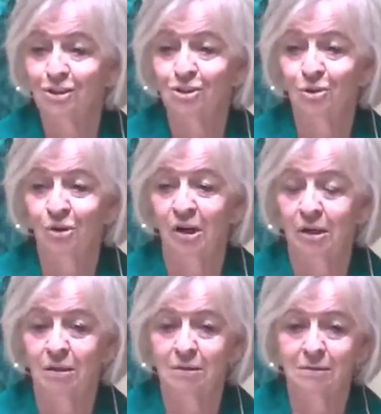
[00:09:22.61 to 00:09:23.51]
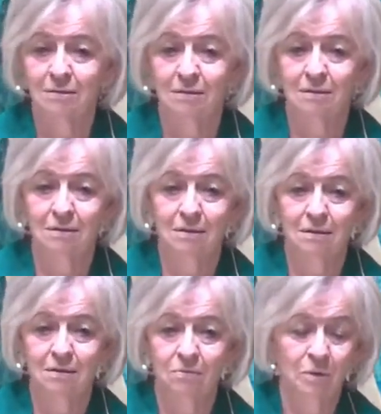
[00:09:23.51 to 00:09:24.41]
story.
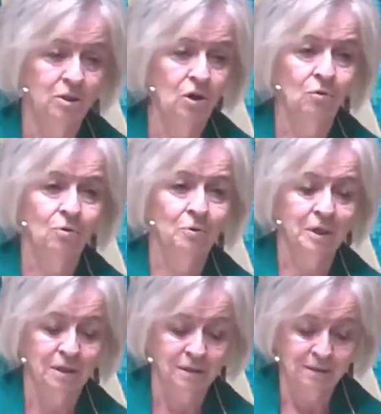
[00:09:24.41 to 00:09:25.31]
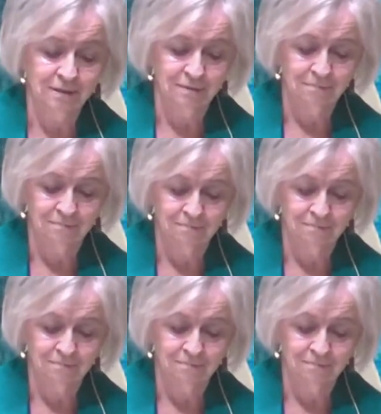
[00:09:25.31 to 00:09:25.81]
We know who he is.